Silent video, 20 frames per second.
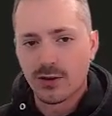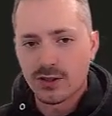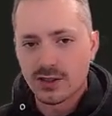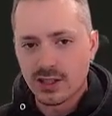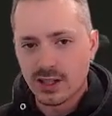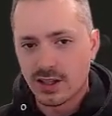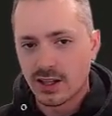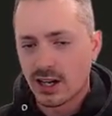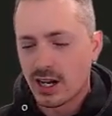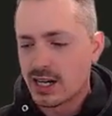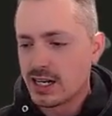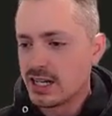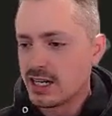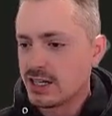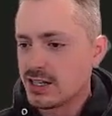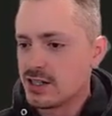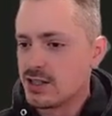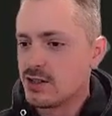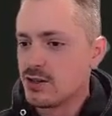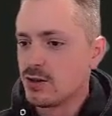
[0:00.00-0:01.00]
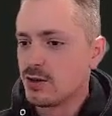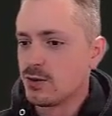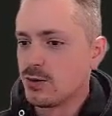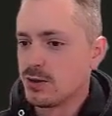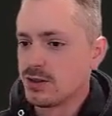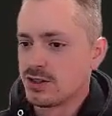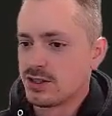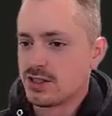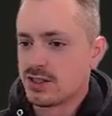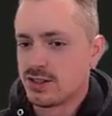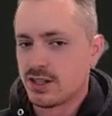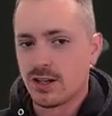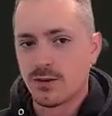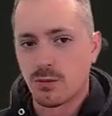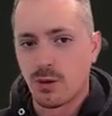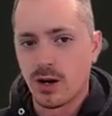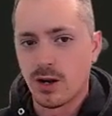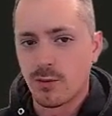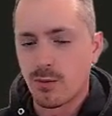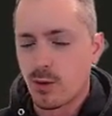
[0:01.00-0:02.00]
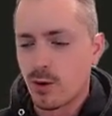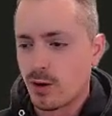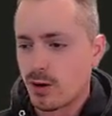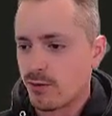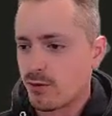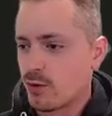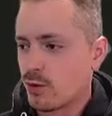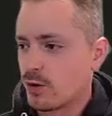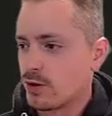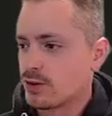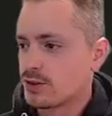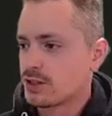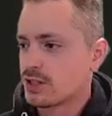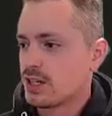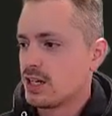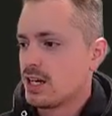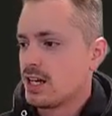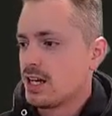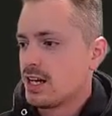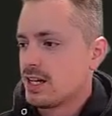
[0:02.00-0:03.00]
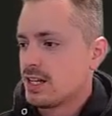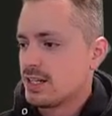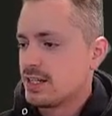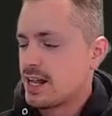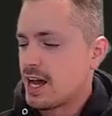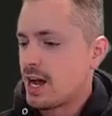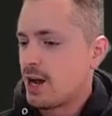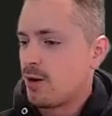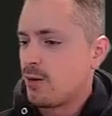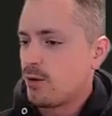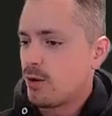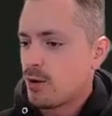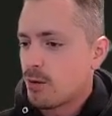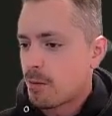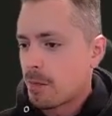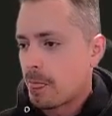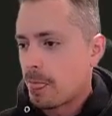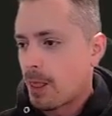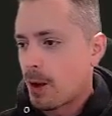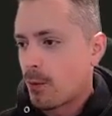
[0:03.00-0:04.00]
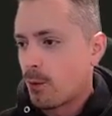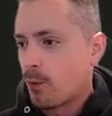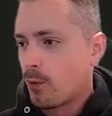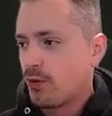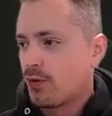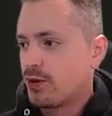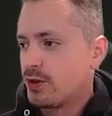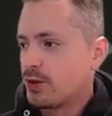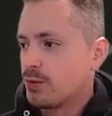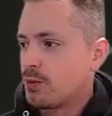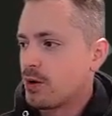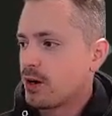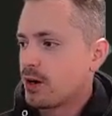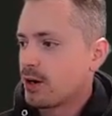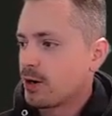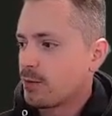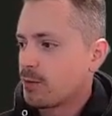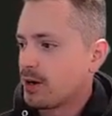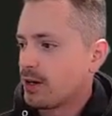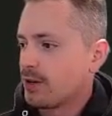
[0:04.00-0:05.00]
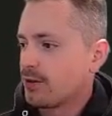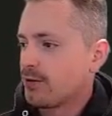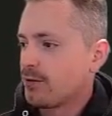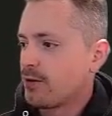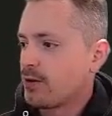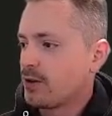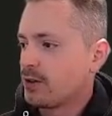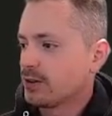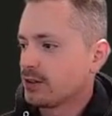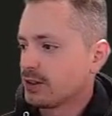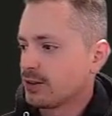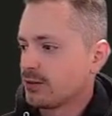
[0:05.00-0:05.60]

thing that I needed to do was to set a breakpoint, of course. Now, with the debugger by default, if